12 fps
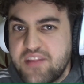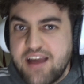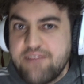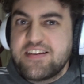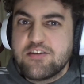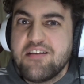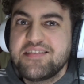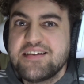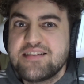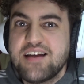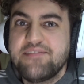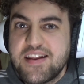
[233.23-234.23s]
If he's lost
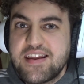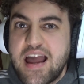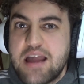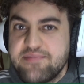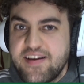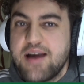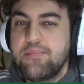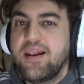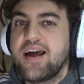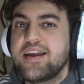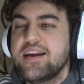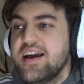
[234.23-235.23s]
his love for the game, fair
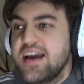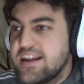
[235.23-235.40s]
play.